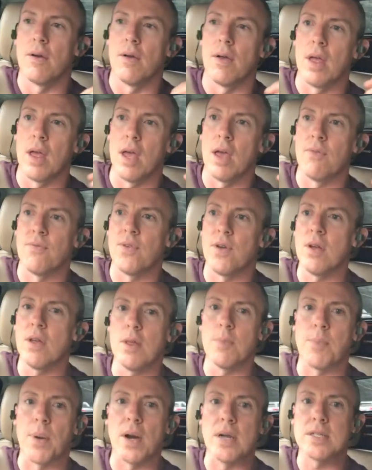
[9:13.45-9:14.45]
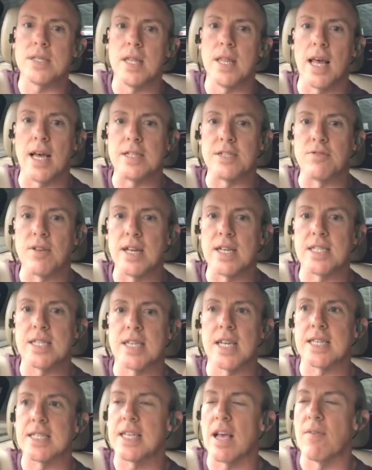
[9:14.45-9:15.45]
the person that drinks
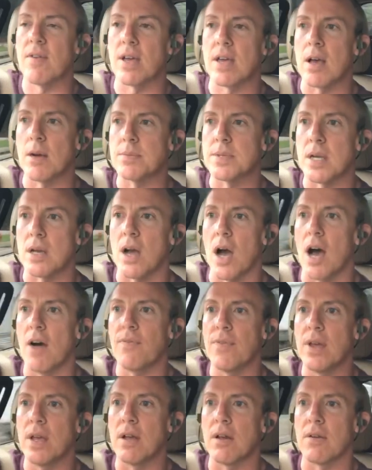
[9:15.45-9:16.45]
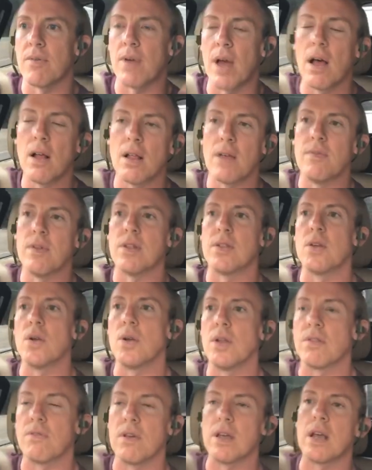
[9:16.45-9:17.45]
6-7 cups of coffee, or hell, even 2
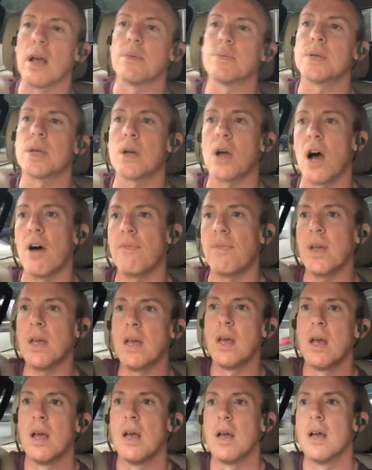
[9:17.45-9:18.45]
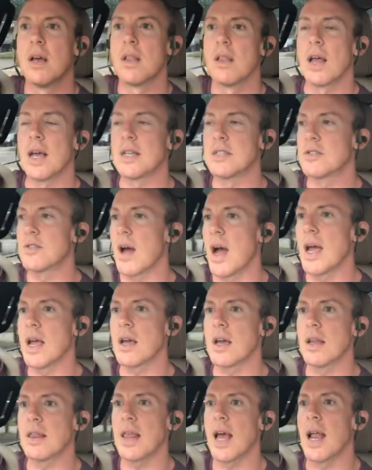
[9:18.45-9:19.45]
to 3 cups of coffee, like, try and
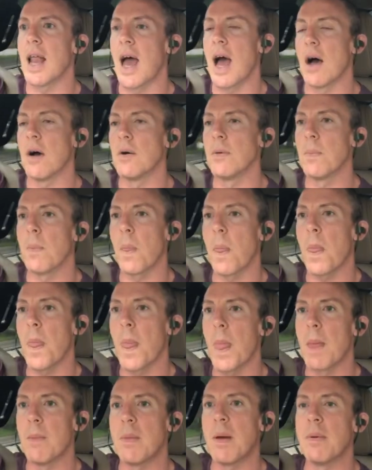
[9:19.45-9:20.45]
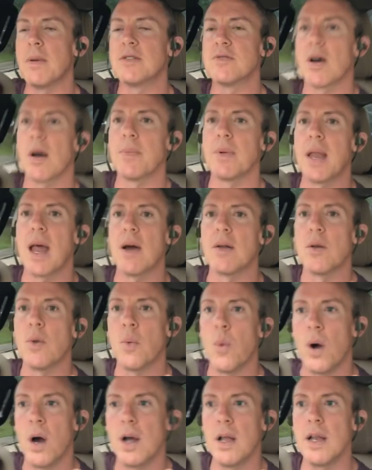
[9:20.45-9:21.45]
cut that out. Maybe drop it down to
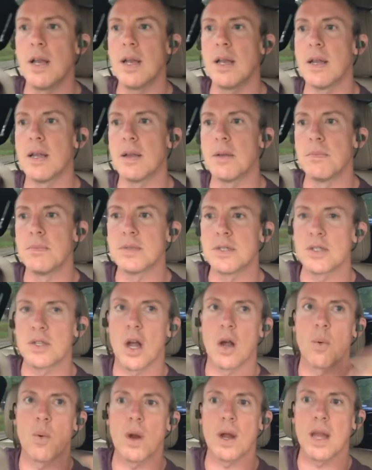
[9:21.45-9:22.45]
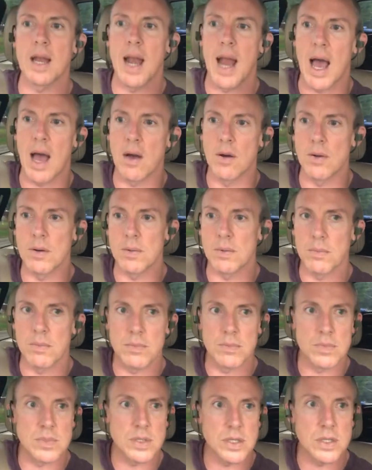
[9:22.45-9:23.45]
1. Start working out.
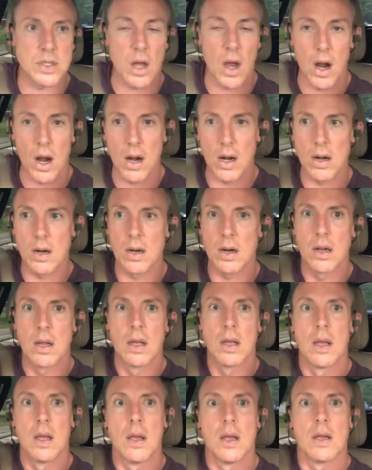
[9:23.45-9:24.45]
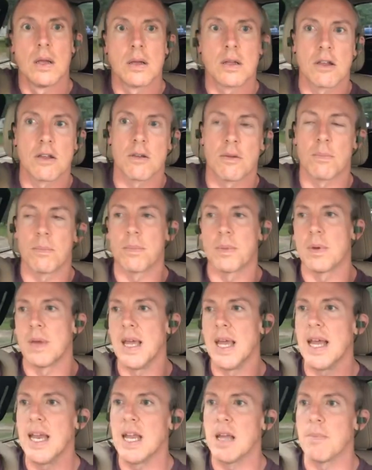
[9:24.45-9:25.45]
Start
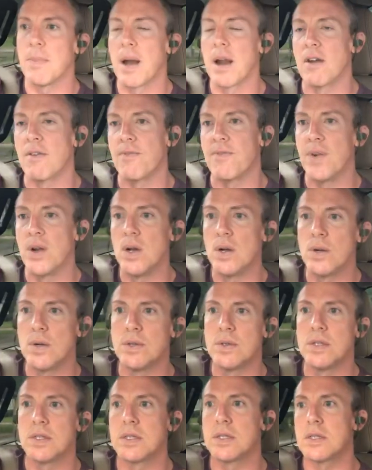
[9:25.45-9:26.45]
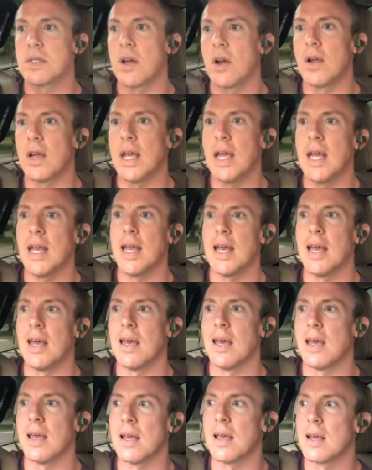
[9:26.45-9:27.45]
eating better foods. Start
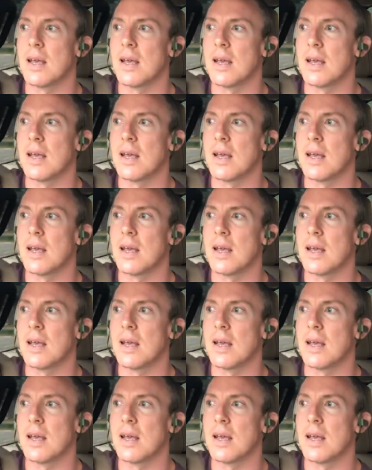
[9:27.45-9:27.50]
eating